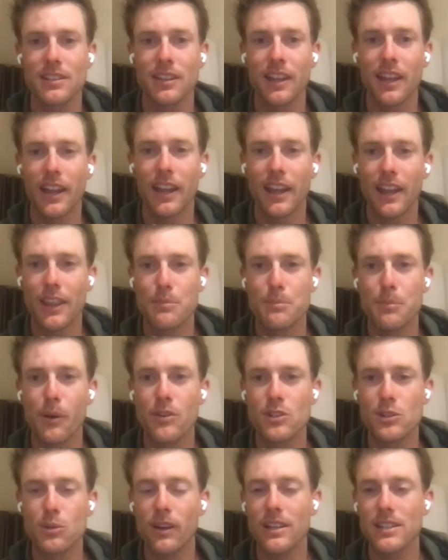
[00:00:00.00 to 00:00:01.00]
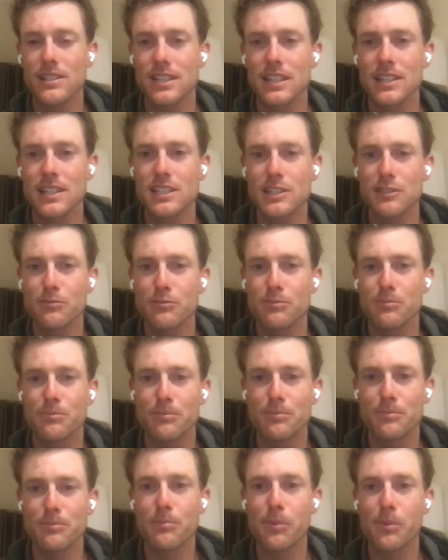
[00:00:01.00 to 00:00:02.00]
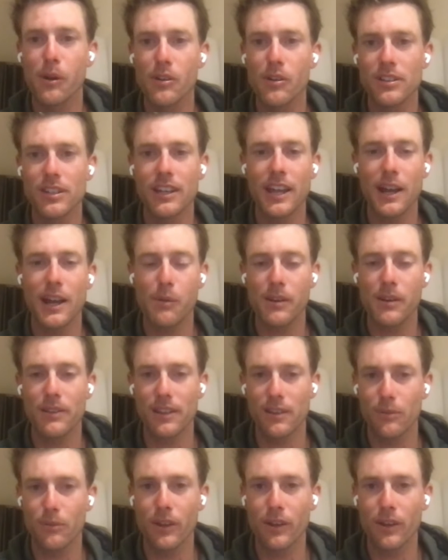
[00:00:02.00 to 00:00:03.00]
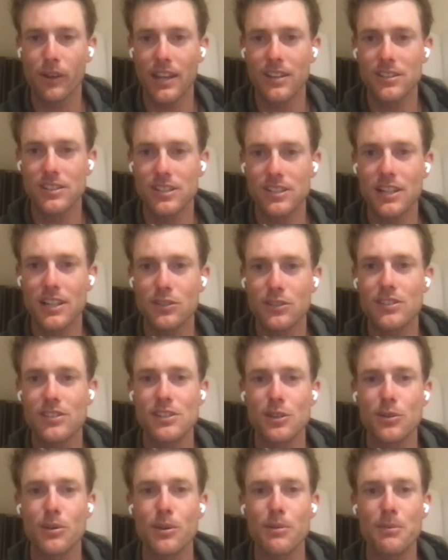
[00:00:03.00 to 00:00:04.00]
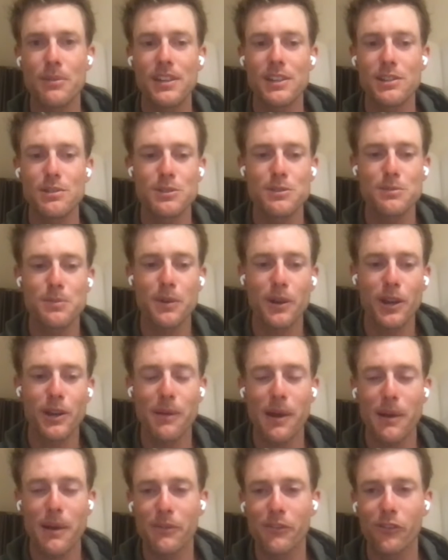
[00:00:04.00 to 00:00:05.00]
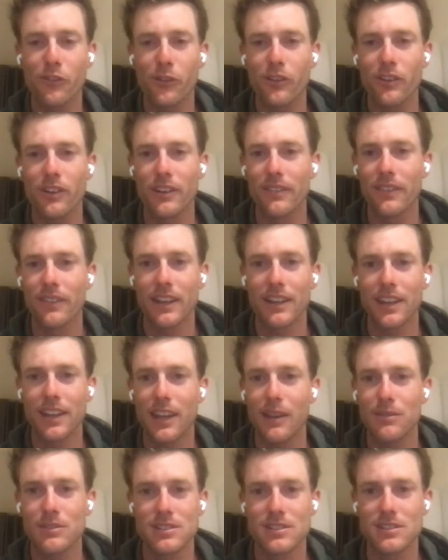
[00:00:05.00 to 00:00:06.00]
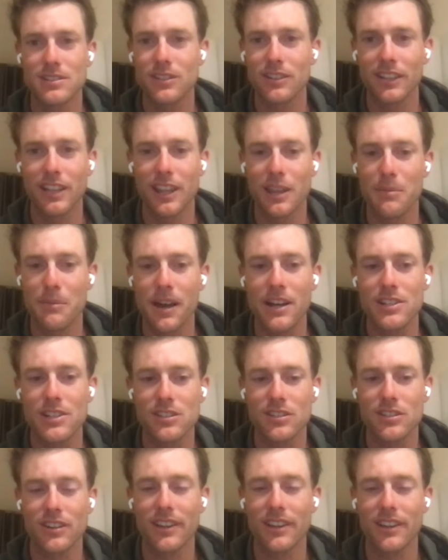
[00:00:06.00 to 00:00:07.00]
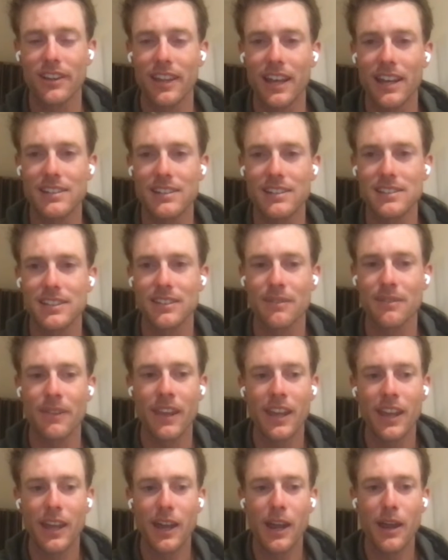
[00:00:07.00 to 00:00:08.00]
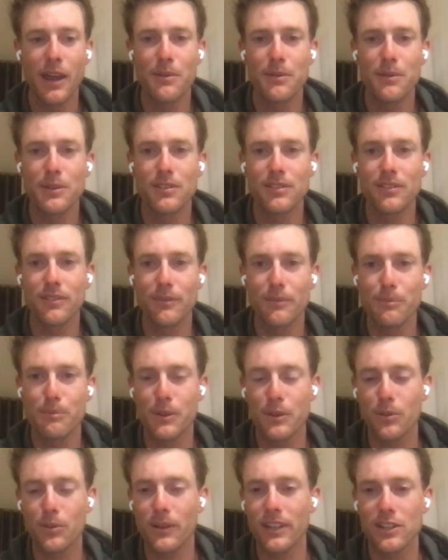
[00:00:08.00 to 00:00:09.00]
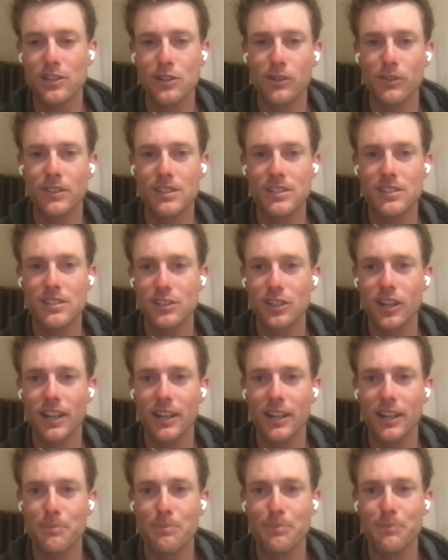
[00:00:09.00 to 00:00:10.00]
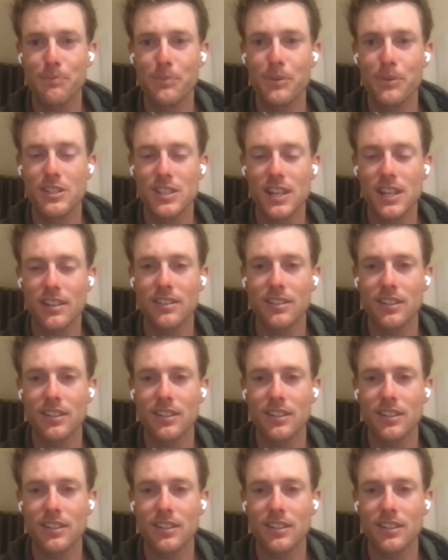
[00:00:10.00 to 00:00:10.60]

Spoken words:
the boat's quite a sensitive boat in our one, that we can change all these equipment, as we spoke about before, and he was certainly the master of that. And between the two of us, you try to project